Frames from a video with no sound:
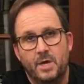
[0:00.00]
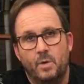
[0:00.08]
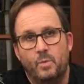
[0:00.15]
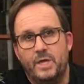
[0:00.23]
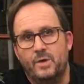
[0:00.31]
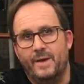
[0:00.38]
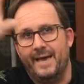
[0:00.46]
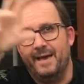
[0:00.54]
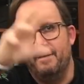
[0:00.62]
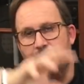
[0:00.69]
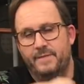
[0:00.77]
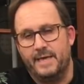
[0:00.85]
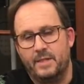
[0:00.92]
where you
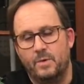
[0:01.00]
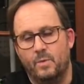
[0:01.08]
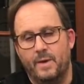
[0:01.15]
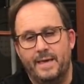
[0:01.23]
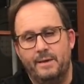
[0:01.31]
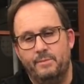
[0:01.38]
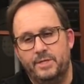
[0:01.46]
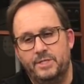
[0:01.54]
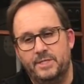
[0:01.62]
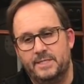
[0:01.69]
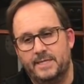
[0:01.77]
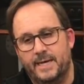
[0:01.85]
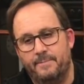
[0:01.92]
have the other way, which
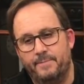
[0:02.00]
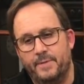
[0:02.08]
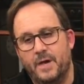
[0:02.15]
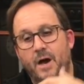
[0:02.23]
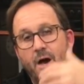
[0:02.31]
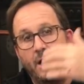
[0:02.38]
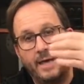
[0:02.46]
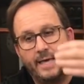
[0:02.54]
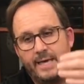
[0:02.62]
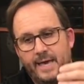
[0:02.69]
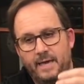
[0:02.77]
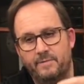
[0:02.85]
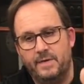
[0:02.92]
is a higher
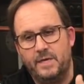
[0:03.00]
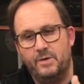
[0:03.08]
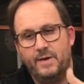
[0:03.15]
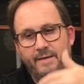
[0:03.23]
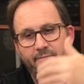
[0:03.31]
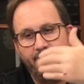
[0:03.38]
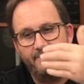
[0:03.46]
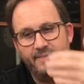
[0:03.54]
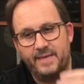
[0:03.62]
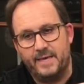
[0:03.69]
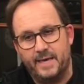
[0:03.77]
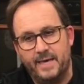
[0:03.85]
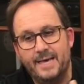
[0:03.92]
kV, you have
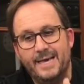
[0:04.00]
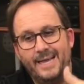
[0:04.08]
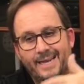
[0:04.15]
thicker,